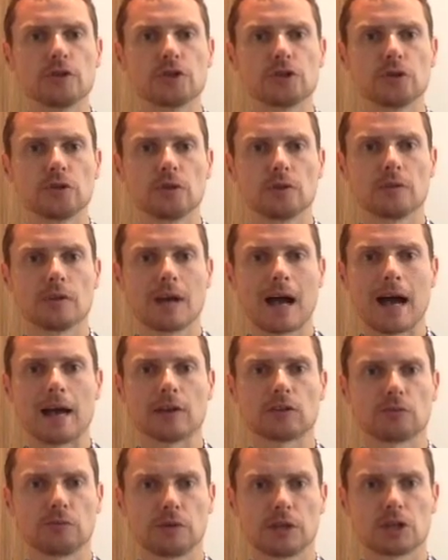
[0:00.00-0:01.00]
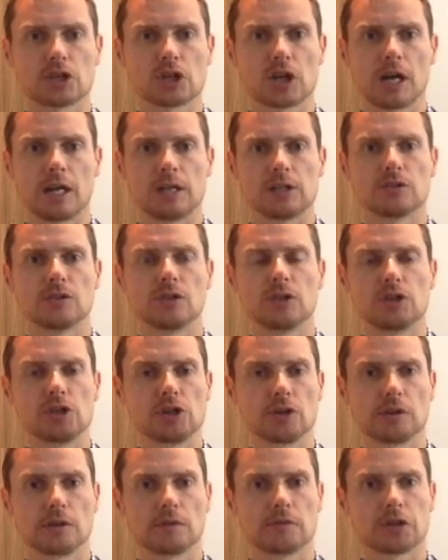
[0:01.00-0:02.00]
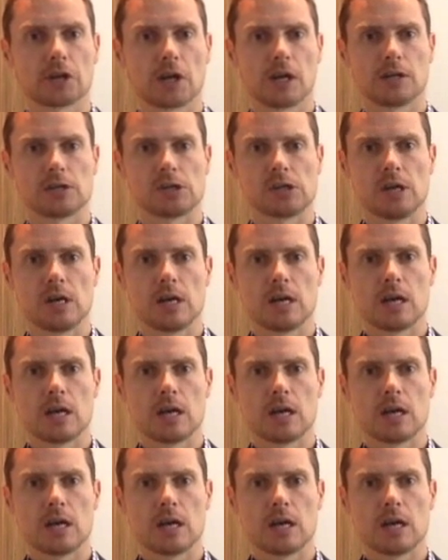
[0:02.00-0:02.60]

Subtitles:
due to the arthritic change, the degenerative change